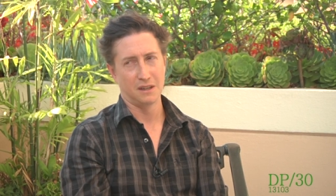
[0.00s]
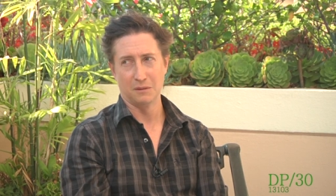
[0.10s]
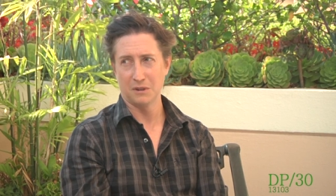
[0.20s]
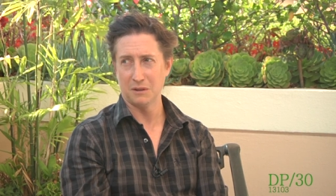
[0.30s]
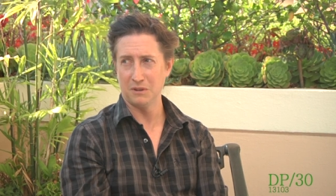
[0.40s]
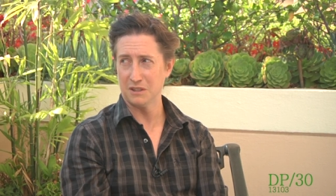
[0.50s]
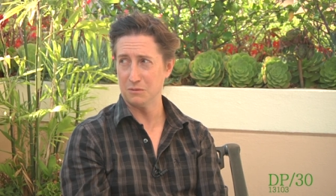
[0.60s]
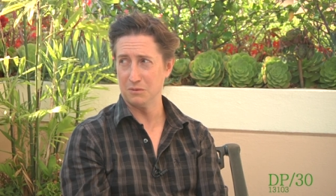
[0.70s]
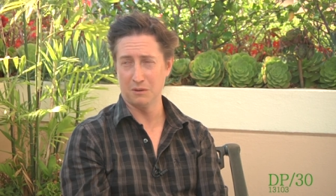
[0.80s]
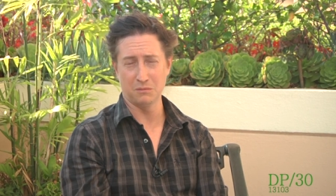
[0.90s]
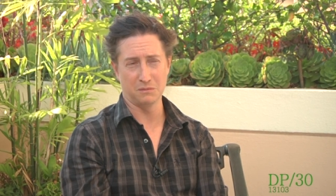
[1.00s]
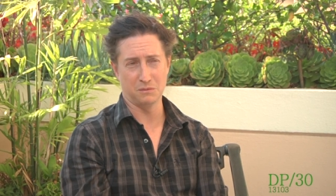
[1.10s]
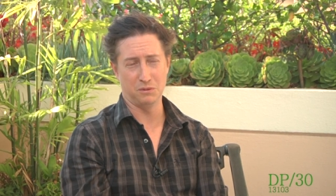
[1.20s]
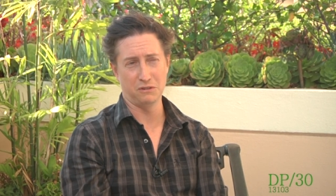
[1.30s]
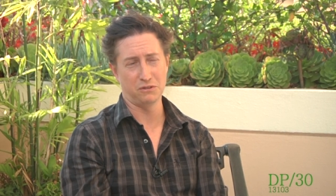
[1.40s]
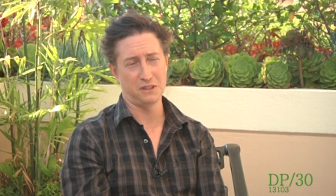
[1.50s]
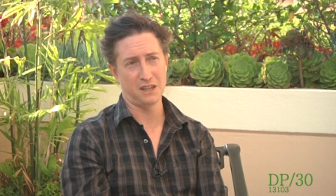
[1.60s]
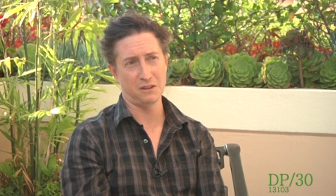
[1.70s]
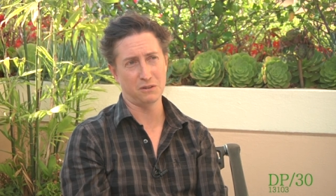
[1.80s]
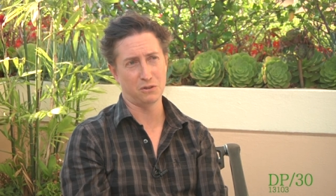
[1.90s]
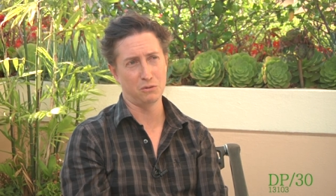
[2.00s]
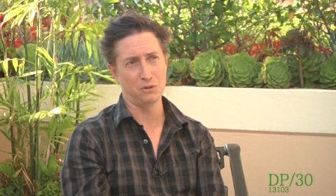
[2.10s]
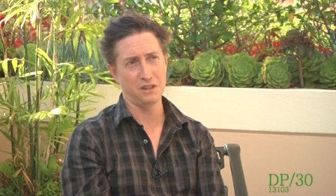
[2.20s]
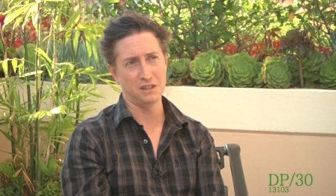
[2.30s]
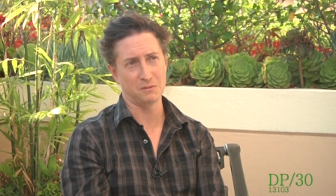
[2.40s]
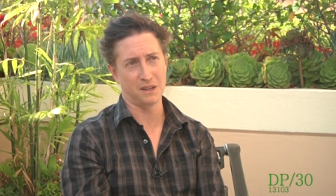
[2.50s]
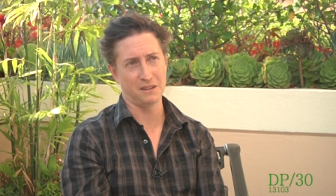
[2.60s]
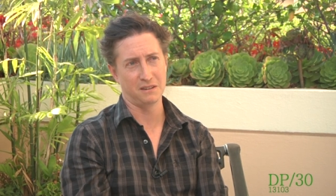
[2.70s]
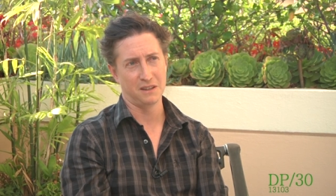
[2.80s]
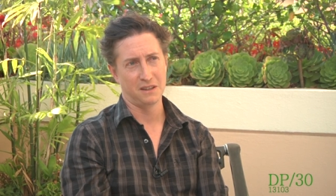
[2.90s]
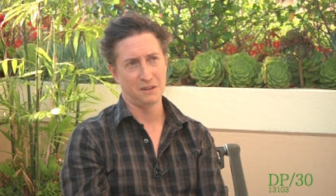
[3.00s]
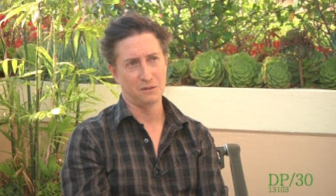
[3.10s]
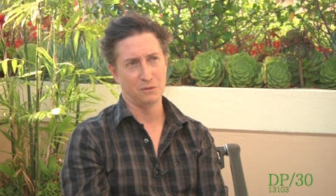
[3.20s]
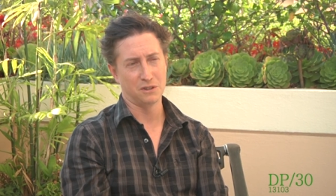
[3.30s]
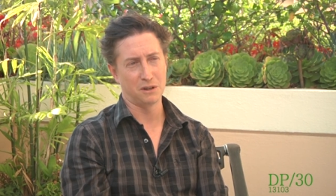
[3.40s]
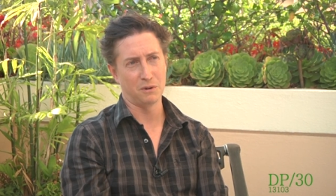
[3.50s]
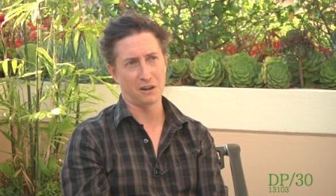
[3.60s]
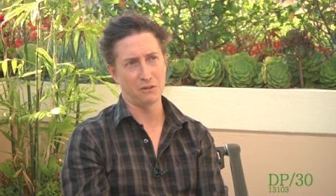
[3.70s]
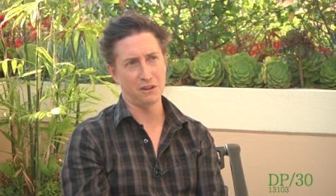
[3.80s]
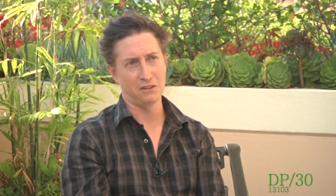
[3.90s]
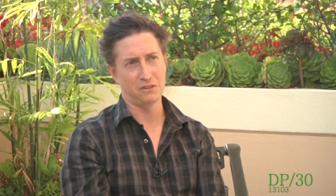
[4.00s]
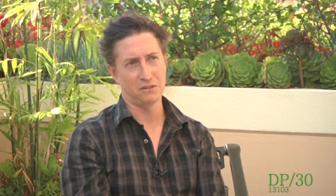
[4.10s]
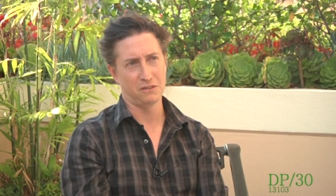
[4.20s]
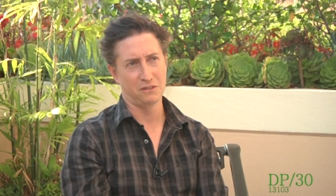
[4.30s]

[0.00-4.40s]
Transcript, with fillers: I'm glad to be here. It's a um, beautiful day, cool breeze, man. Where's our margaritas?